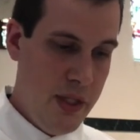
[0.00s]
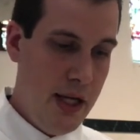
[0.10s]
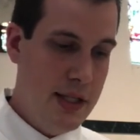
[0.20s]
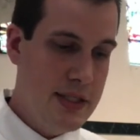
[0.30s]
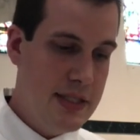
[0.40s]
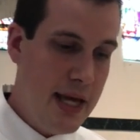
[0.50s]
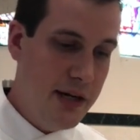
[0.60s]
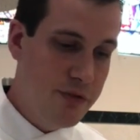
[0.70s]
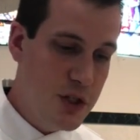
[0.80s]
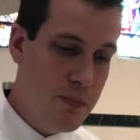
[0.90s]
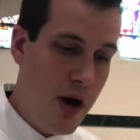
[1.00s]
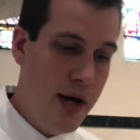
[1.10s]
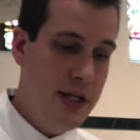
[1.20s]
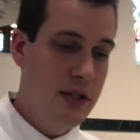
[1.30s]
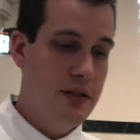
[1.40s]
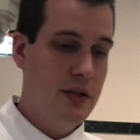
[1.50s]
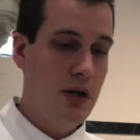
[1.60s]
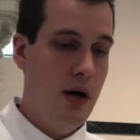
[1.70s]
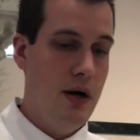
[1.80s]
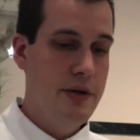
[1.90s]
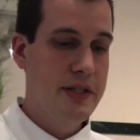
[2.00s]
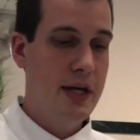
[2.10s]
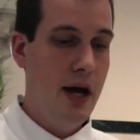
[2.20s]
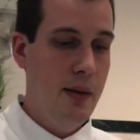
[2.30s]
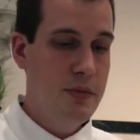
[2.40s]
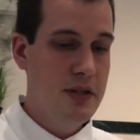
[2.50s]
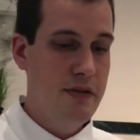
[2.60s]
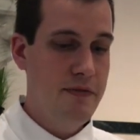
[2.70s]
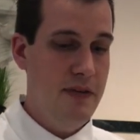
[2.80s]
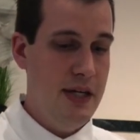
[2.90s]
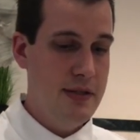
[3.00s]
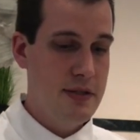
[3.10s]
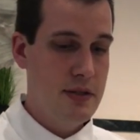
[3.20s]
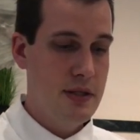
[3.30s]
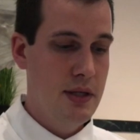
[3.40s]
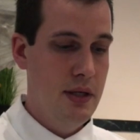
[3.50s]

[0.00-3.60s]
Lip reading: Instead of responding to the call to come to the feast,